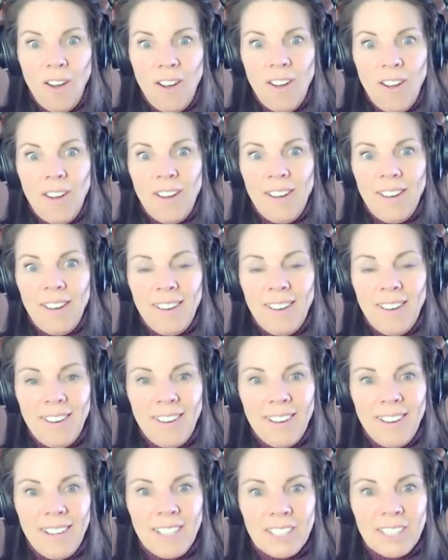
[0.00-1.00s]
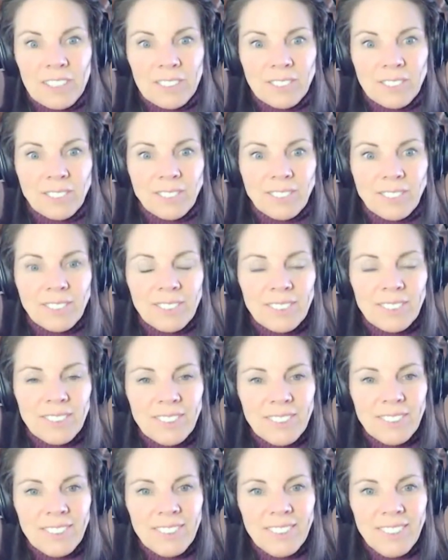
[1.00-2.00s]
wasn't going to do anything with it.
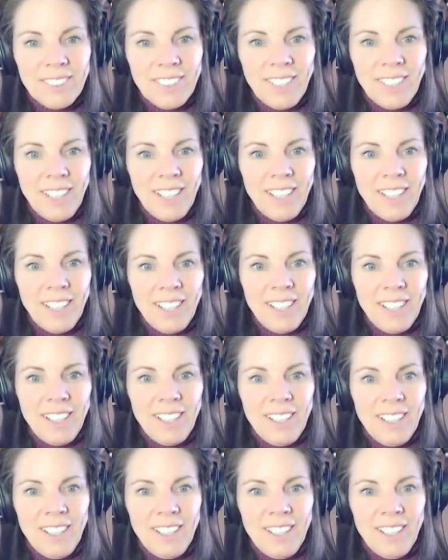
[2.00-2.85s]
So